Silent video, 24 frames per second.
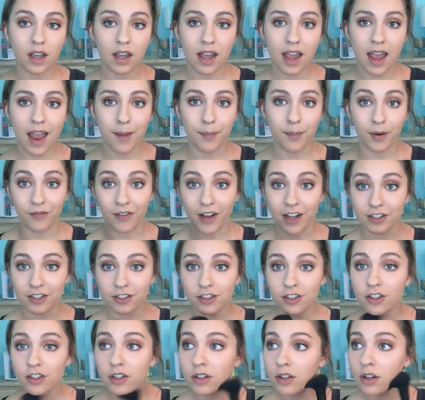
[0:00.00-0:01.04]
a
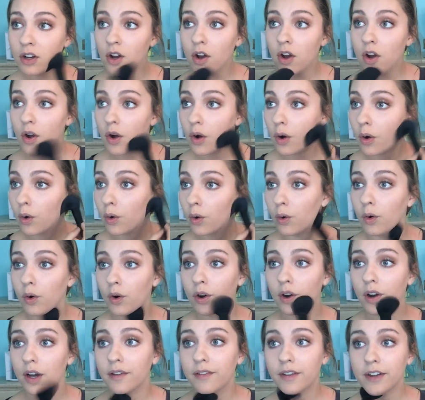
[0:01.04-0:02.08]
professional
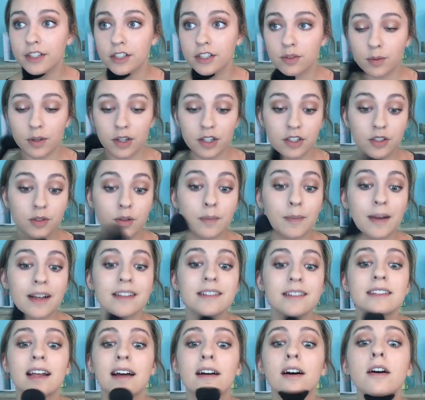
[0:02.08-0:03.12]
or if I just want to do it
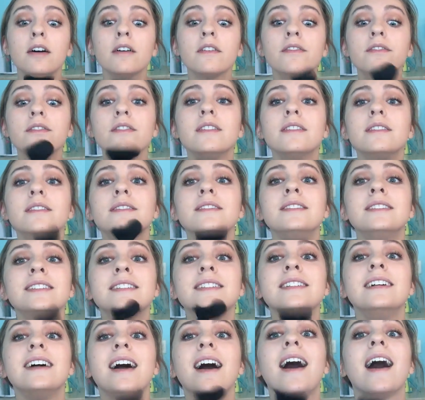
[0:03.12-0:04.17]
myself.
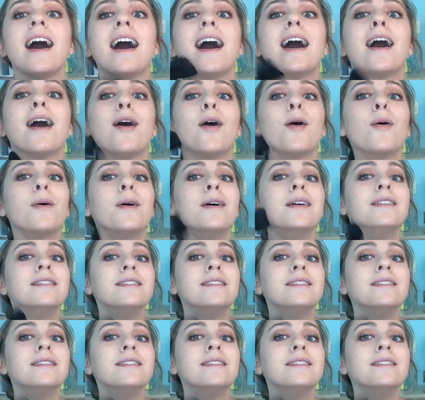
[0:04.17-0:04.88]
Ow.